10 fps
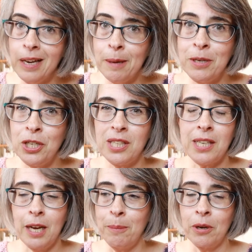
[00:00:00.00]
And let me just
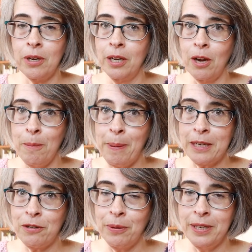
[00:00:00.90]
say, I'm not going to go
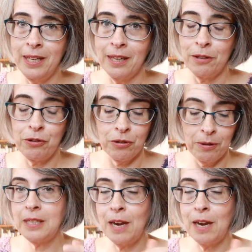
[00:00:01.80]
back to read the other two.